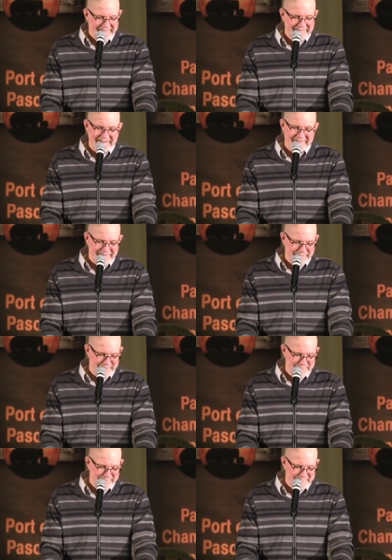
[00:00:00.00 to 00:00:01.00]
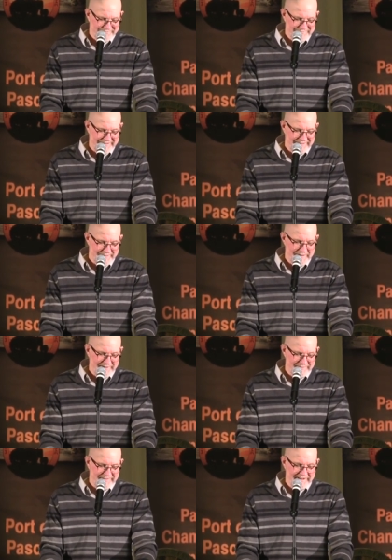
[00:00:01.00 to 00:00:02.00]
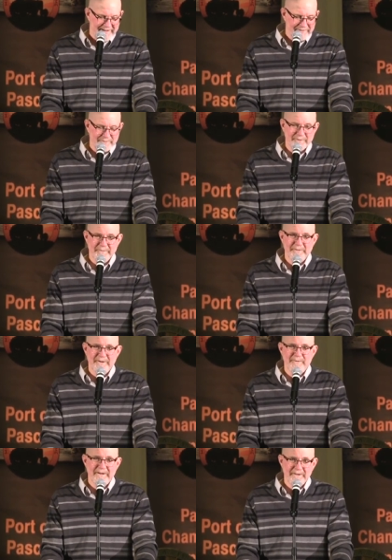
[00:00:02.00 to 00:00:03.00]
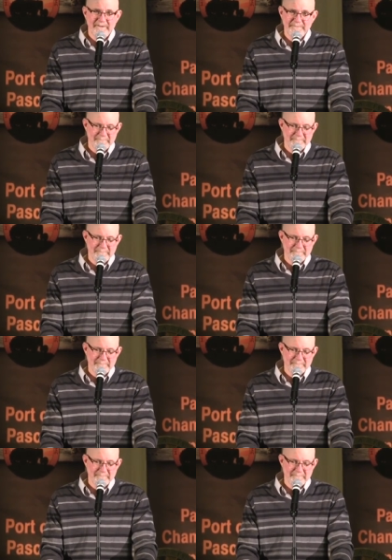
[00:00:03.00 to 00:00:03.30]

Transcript: the tasting room in the basement of the house worked pretty well.